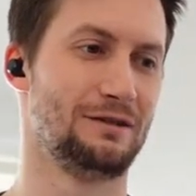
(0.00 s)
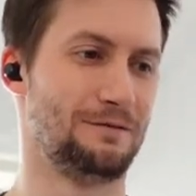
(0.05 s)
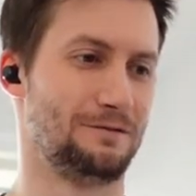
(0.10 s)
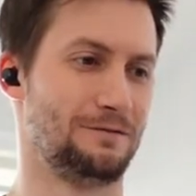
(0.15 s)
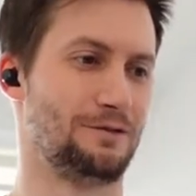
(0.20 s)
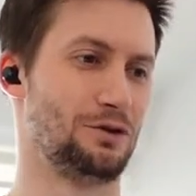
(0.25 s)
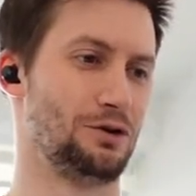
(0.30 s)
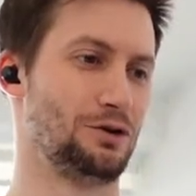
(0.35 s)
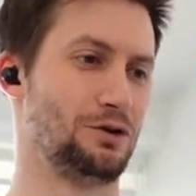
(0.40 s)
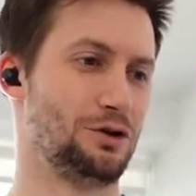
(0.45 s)

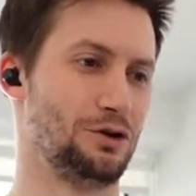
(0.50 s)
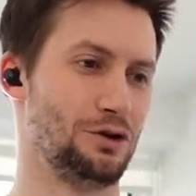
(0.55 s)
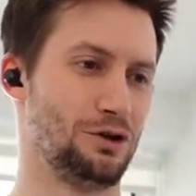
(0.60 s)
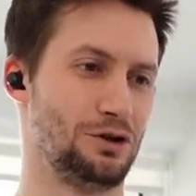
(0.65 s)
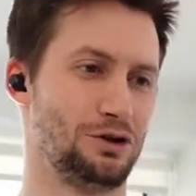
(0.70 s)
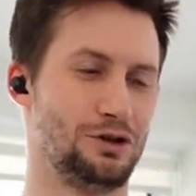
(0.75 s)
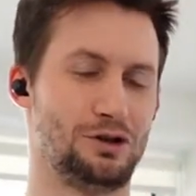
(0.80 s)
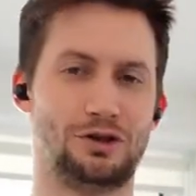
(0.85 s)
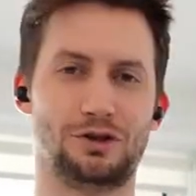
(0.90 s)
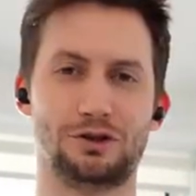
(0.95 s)
for
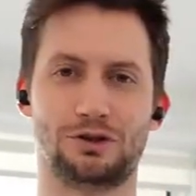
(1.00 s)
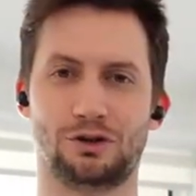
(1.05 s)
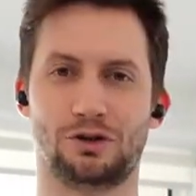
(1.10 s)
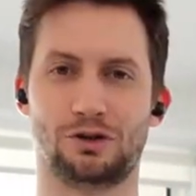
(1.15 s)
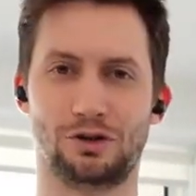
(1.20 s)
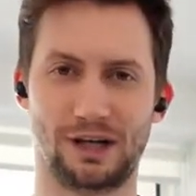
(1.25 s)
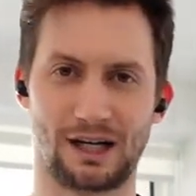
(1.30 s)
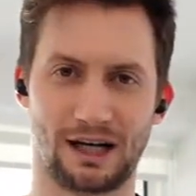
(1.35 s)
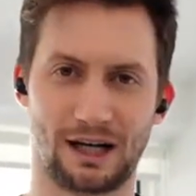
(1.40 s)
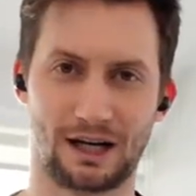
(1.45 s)

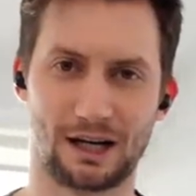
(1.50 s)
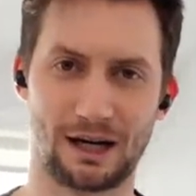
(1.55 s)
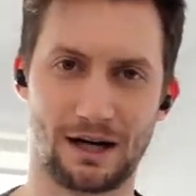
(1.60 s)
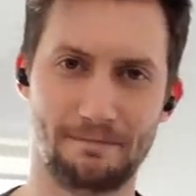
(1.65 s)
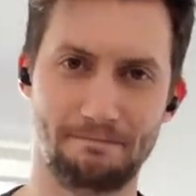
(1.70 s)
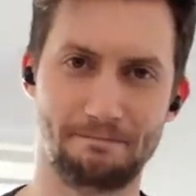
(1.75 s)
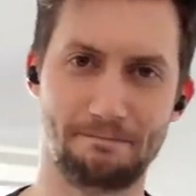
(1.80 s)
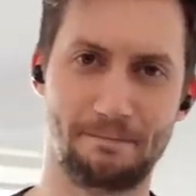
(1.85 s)
your income.